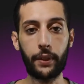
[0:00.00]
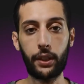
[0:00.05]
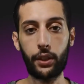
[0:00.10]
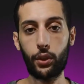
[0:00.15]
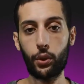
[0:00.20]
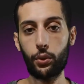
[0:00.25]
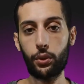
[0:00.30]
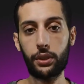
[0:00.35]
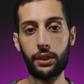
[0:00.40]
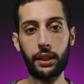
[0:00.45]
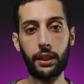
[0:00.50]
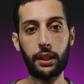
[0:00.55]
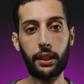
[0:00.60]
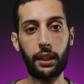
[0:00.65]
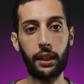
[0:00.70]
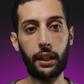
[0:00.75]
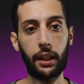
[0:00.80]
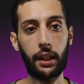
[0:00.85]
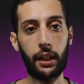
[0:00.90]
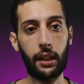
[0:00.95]

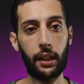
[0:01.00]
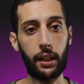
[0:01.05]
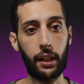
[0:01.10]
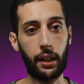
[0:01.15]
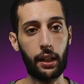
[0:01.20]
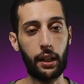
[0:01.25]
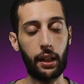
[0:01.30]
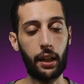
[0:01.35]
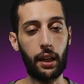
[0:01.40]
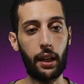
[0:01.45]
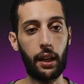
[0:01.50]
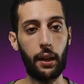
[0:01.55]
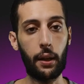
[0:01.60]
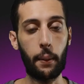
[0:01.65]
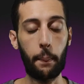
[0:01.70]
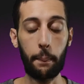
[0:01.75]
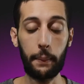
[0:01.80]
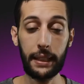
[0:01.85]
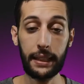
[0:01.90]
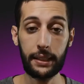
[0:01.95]
using
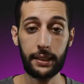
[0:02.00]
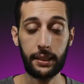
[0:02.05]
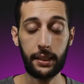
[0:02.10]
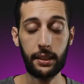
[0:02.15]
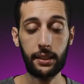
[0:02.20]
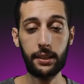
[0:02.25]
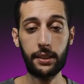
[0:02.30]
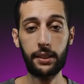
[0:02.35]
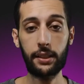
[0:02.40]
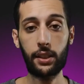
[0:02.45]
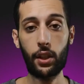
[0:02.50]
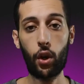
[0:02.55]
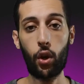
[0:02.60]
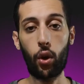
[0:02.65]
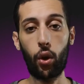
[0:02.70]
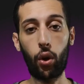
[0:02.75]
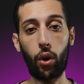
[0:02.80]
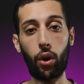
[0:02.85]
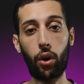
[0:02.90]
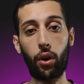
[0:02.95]
mixins,
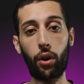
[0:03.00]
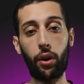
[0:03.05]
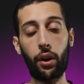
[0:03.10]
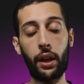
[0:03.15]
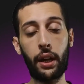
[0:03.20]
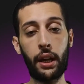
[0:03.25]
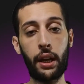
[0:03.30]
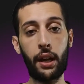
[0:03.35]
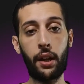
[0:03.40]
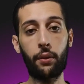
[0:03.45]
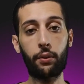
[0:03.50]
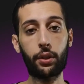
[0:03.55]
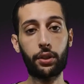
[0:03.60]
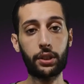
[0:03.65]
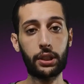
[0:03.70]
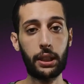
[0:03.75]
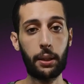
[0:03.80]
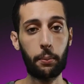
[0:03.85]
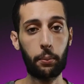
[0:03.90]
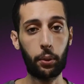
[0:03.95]
or for
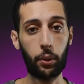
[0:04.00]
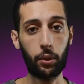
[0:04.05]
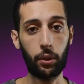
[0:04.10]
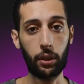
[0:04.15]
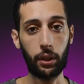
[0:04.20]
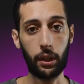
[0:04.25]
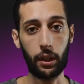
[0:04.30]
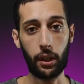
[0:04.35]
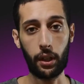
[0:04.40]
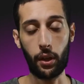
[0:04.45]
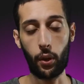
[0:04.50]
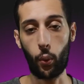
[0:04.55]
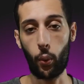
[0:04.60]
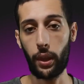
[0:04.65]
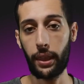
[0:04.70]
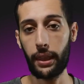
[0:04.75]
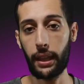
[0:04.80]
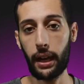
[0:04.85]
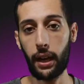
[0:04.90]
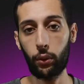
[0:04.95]
example,
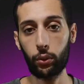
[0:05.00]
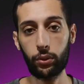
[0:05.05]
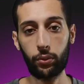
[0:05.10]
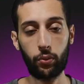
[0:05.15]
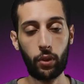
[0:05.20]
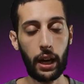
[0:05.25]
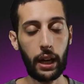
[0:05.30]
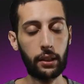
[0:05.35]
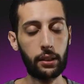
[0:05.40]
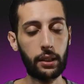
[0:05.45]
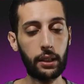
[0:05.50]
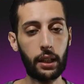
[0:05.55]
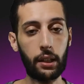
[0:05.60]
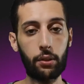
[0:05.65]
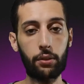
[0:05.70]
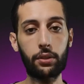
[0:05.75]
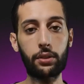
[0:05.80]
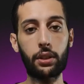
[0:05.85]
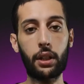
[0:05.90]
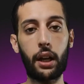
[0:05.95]
without writing
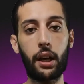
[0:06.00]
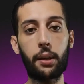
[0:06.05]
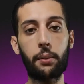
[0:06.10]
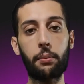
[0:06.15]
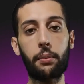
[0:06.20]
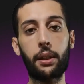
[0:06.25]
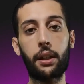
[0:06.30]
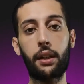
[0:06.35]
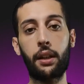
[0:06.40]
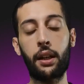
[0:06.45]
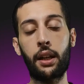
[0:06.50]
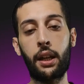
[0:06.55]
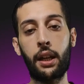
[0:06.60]
every time